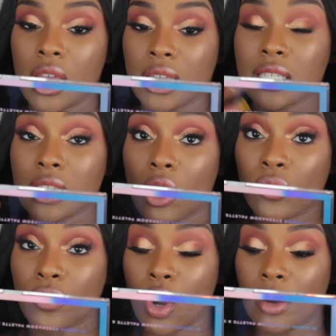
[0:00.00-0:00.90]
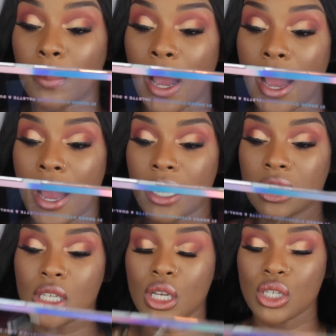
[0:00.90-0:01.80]
itself on my
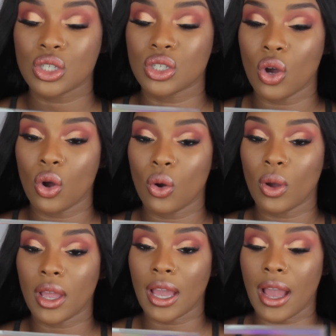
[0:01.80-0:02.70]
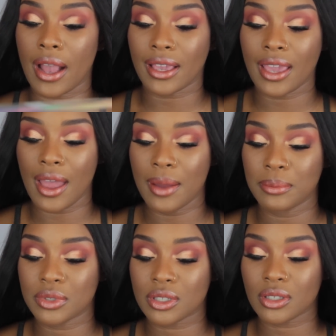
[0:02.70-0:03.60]
eyes. So I
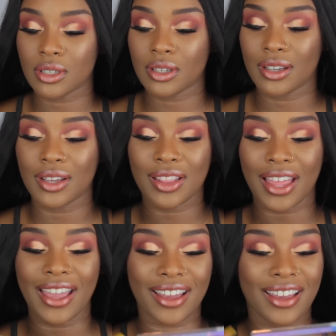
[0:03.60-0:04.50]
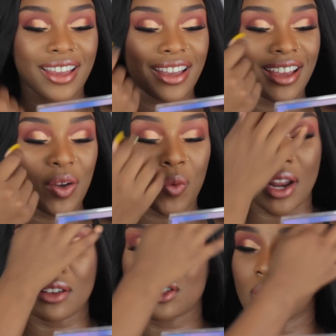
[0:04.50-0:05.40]
kept like when
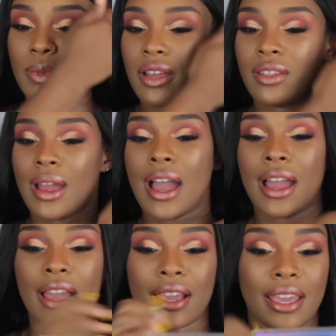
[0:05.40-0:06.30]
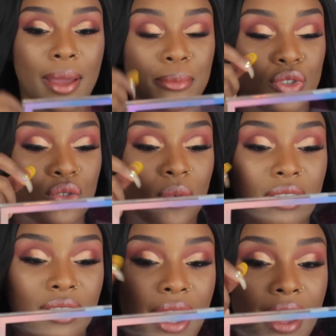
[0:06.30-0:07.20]
I was doing my other eye, I kept
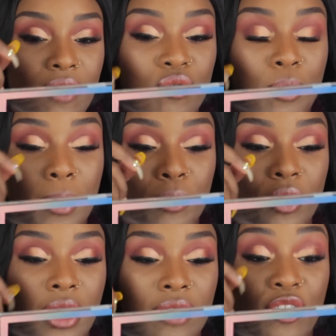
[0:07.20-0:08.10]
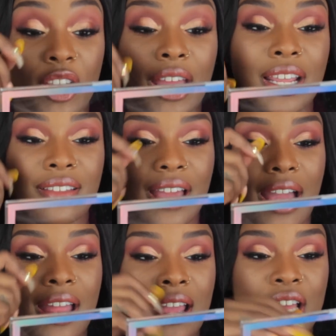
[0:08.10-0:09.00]
doing that, remembering, forgetting
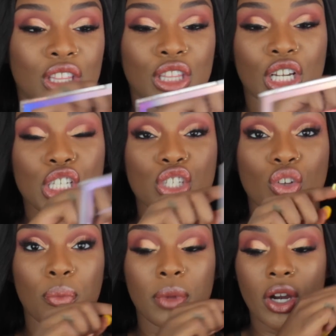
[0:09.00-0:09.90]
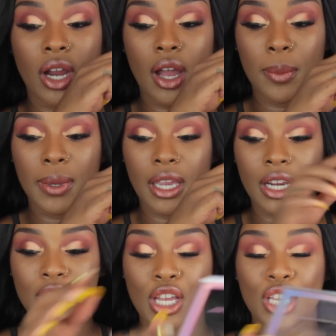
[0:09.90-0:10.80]
that there is no mirror up
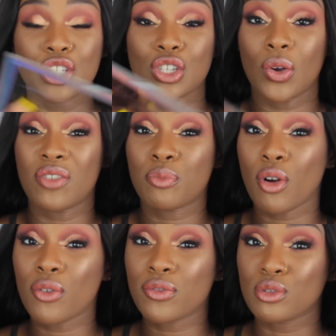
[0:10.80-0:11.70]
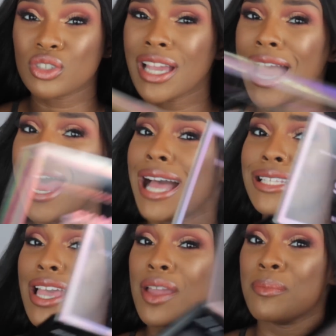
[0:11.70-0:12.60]
here. So if Profusion
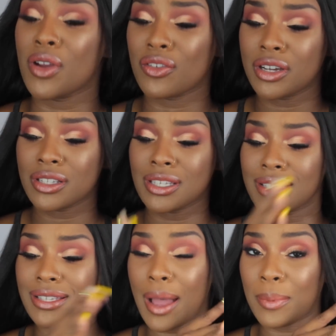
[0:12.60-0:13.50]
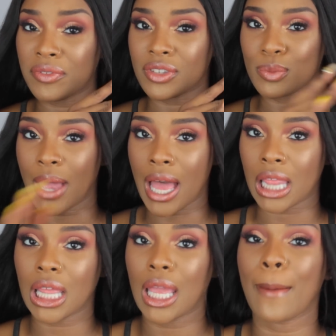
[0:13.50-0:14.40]
adds a mirror to the top of this
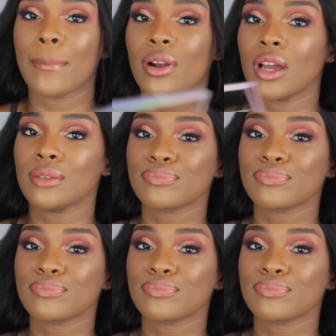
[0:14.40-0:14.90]
palette, bruh,